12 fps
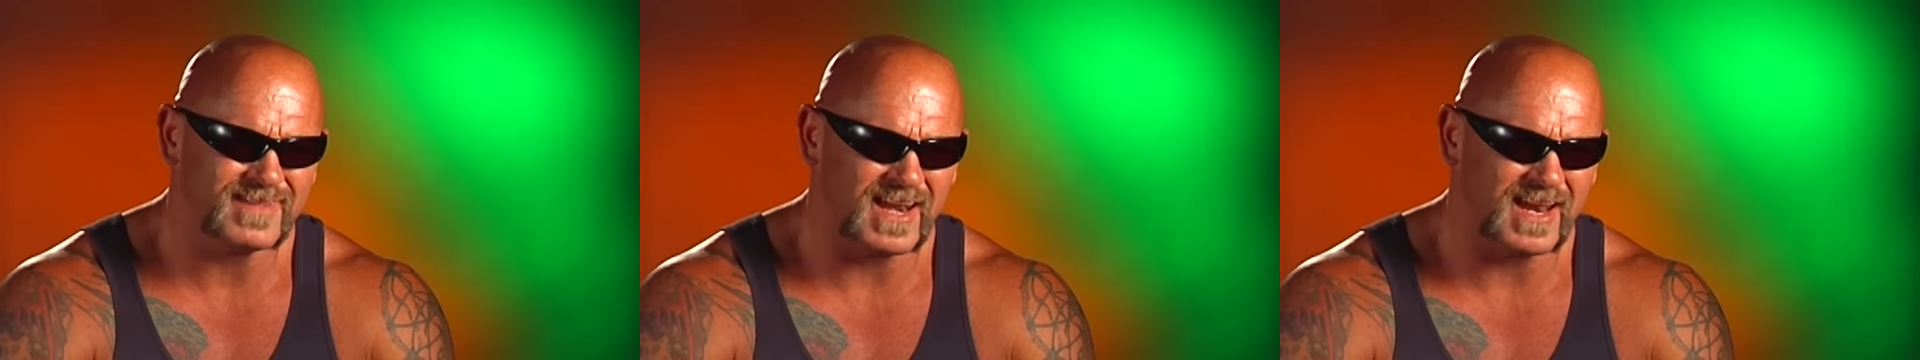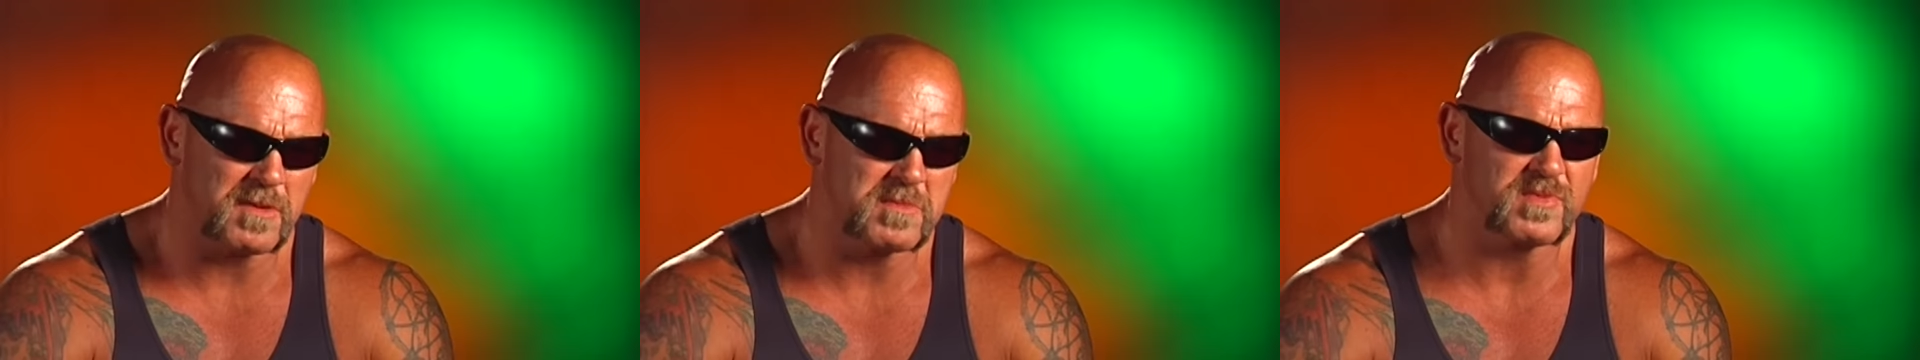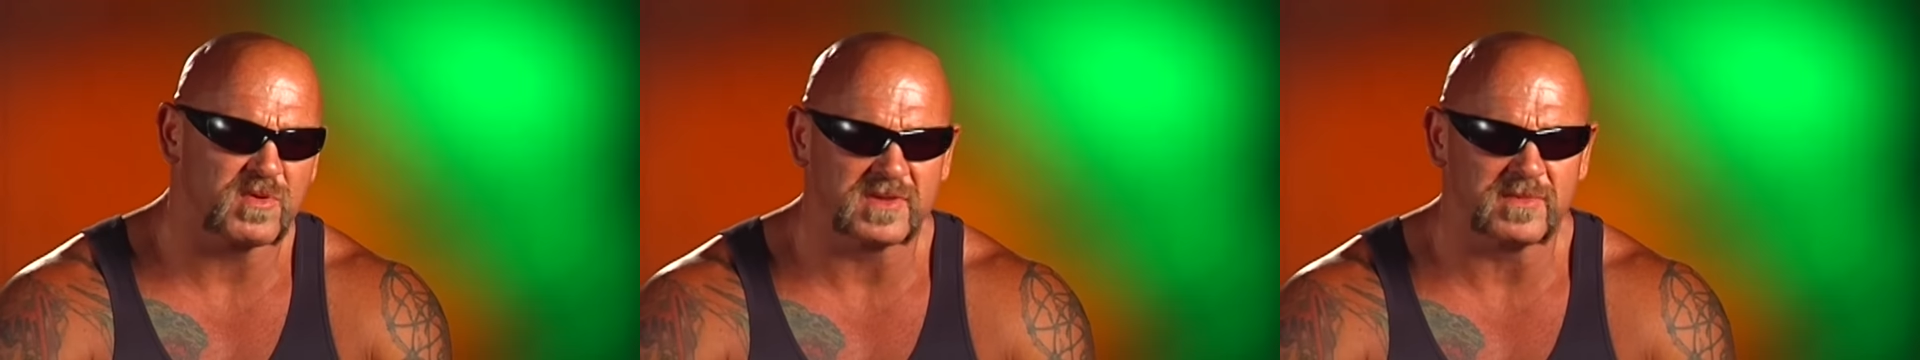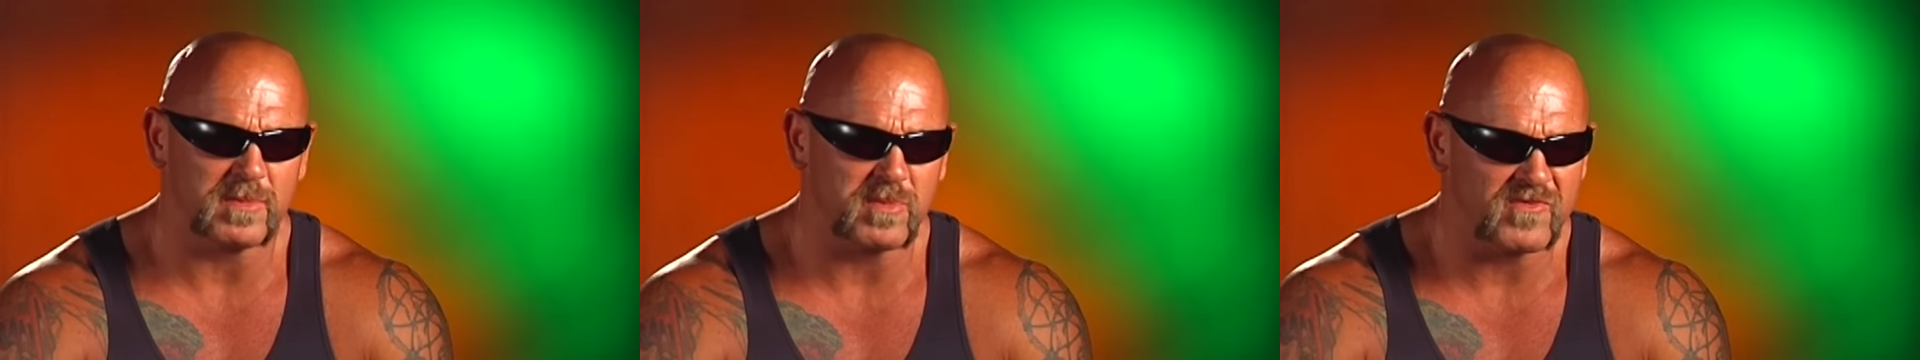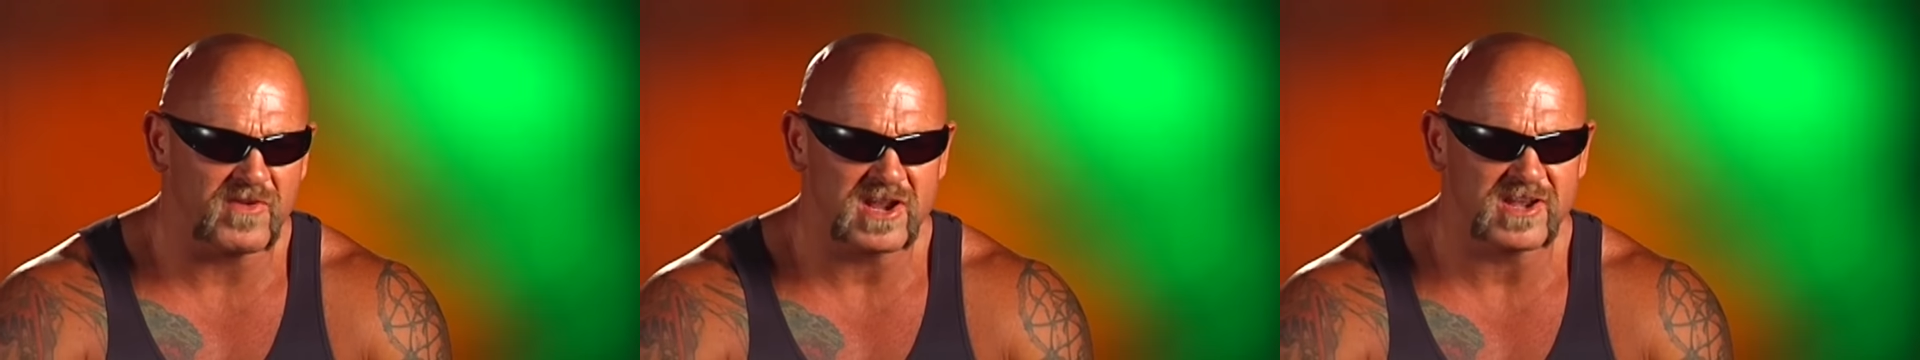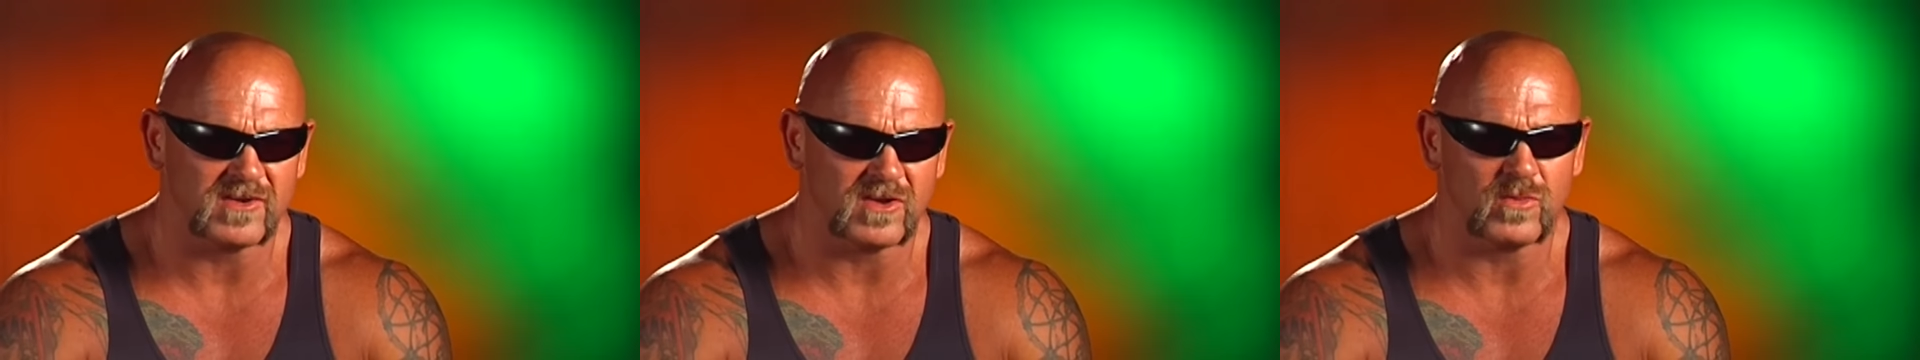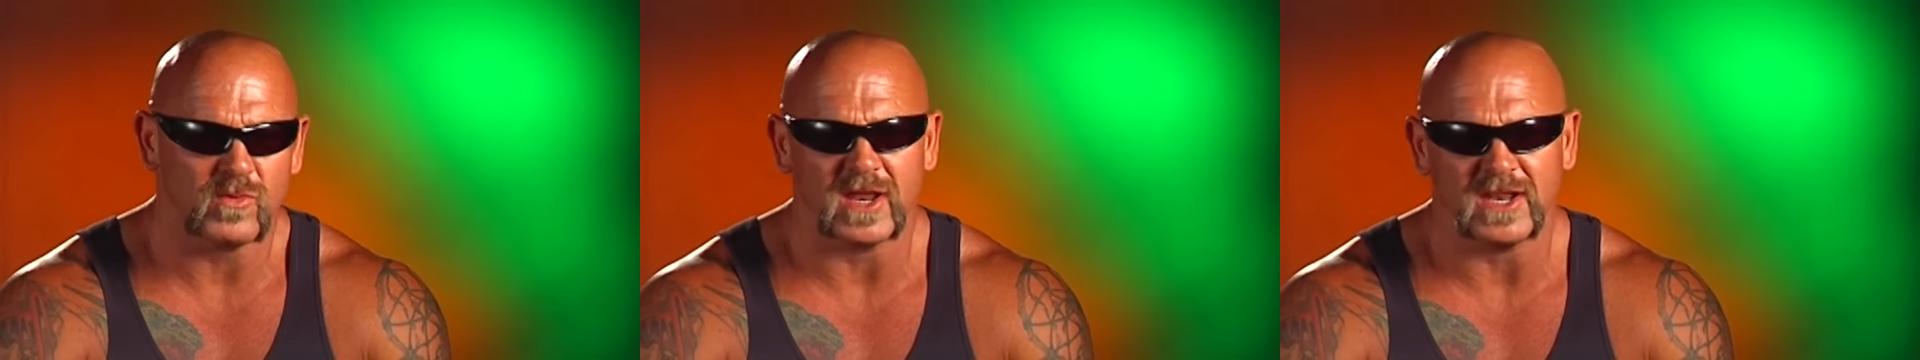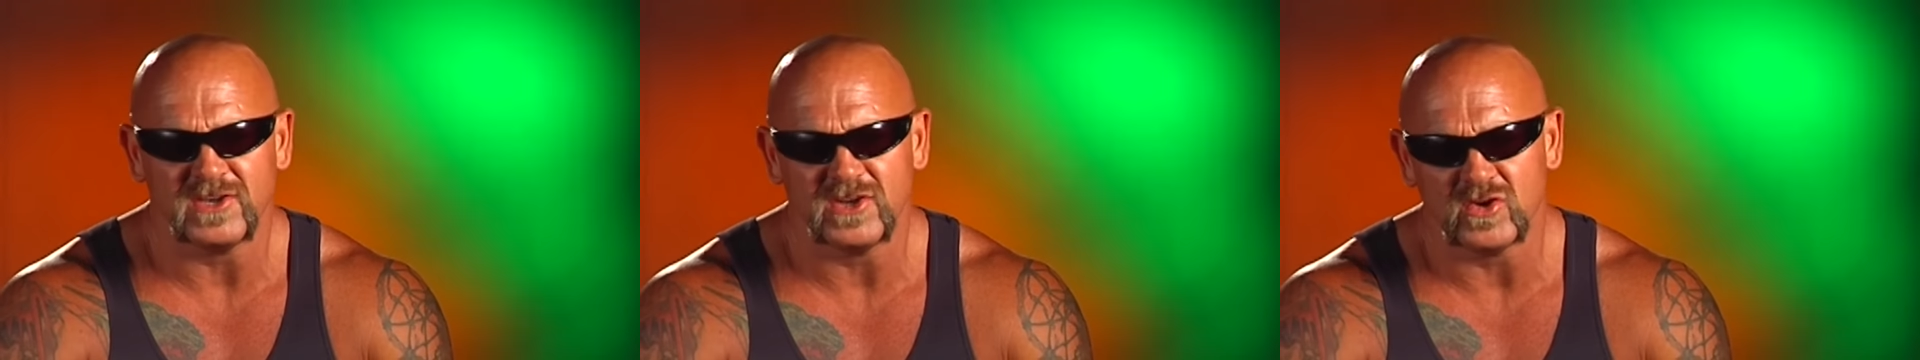And I know I'm supposed to be a professional at what
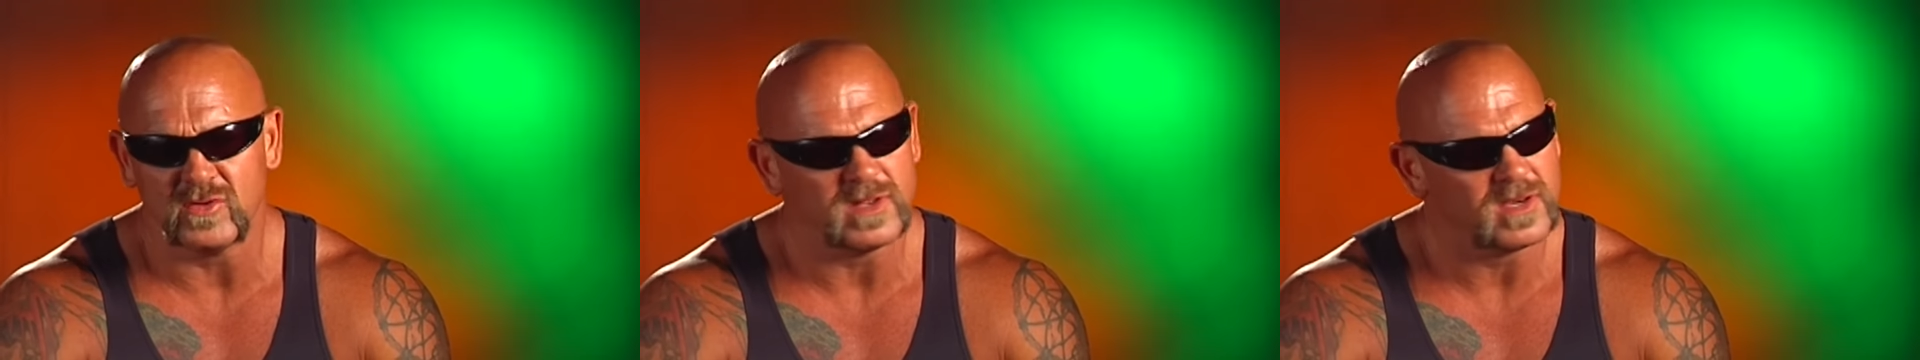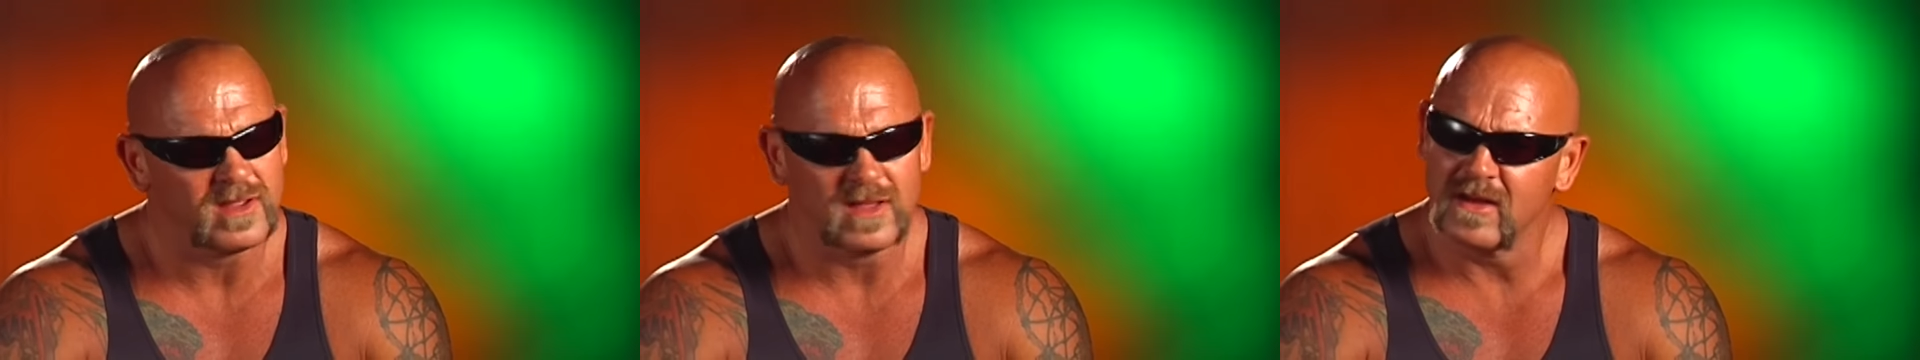I do, but